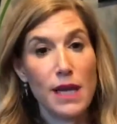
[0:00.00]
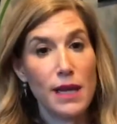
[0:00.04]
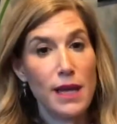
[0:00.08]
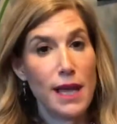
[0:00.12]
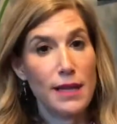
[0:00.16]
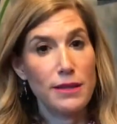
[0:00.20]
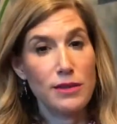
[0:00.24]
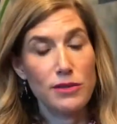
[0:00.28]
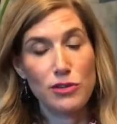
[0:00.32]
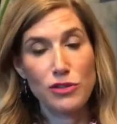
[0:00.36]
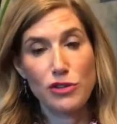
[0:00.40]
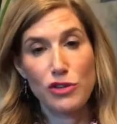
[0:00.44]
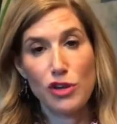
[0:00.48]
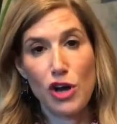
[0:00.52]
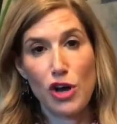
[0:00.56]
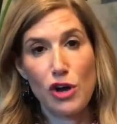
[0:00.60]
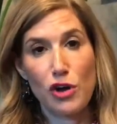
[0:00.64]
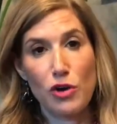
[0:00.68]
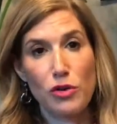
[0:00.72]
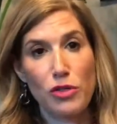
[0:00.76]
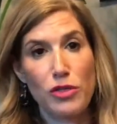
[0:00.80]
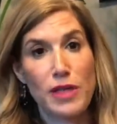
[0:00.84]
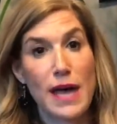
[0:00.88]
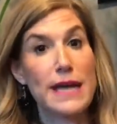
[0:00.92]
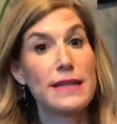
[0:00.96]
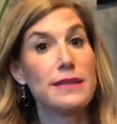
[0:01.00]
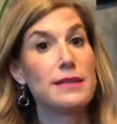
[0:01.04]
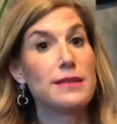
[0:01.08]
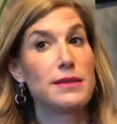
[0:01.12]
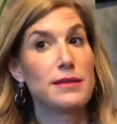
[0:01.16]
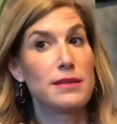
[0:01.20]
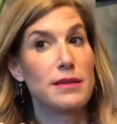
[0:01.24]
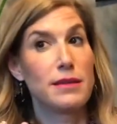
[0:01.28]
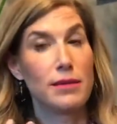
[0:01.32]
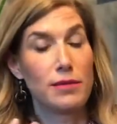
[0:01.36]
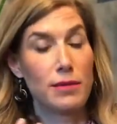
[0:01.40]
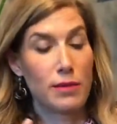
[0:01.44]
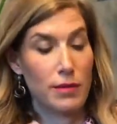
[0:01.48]
And so
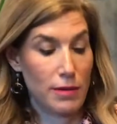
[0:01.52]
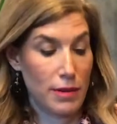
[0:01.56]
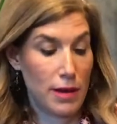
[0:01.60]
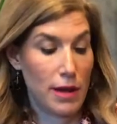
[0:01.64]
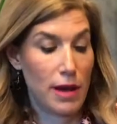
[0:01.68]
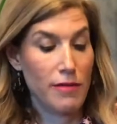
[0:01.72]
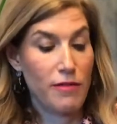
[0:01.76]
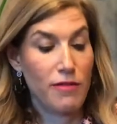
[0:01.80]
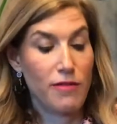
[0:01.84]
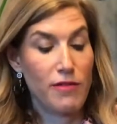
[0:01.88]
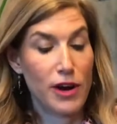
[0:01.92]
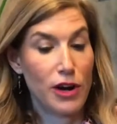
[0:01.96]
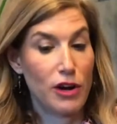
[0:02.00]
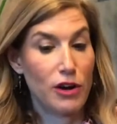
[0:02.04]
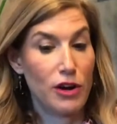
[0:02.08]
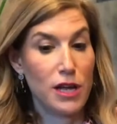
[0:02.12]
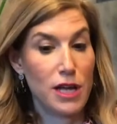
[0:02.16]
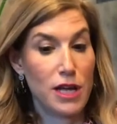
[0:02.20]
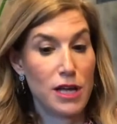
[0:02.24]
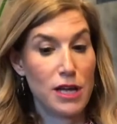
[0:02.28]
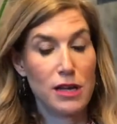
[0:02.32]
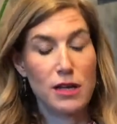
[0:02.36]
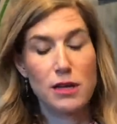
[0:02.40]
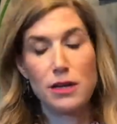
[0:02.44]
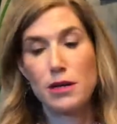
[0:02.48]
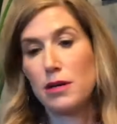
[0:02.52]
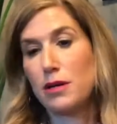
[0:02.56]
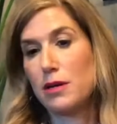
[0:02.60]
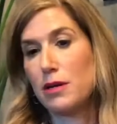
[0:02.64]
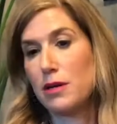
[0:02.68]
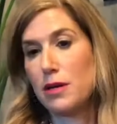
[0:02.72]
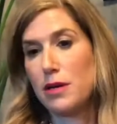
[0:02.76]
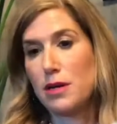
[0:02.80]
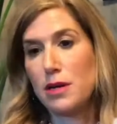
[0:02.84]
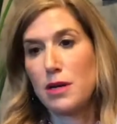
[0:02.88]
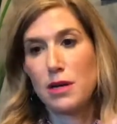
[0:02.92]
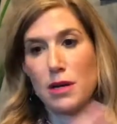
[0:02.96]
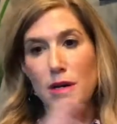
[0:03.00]
that's a very
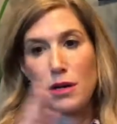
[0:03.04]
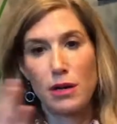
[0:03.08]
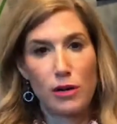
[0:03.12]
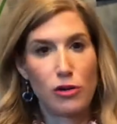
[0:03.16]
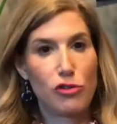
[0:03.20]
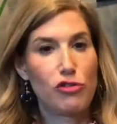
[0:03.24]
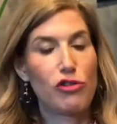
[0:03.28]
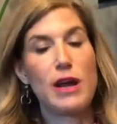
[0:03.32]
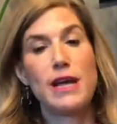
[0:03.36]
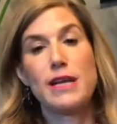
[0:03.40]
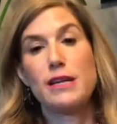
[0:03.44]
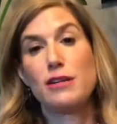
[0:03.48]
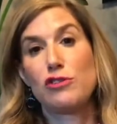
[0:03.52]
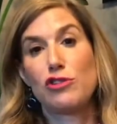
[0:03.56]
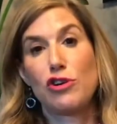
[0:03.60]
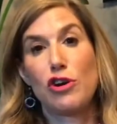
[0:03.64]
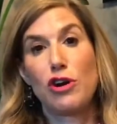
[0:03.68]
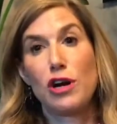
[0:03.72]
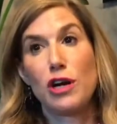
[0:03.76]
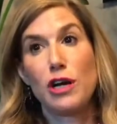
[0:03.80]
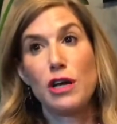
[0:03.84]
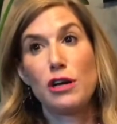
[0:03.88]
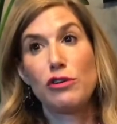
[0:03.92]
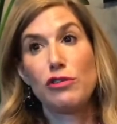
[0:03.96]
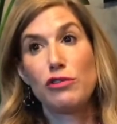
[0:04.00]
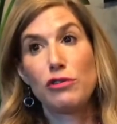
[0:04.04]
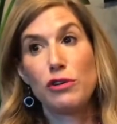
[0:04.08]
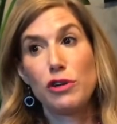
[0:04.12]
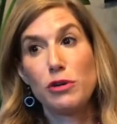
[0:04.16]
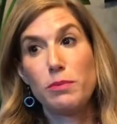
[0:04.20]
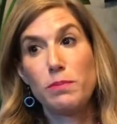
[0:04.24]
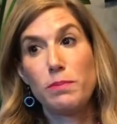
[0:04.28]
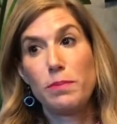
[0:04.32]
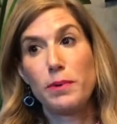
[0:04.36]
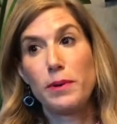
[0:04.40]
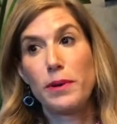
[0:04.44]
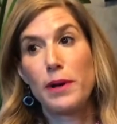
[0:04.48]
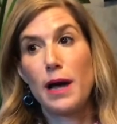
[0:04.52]
great target
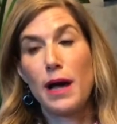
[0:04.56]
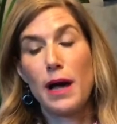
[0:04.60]
group.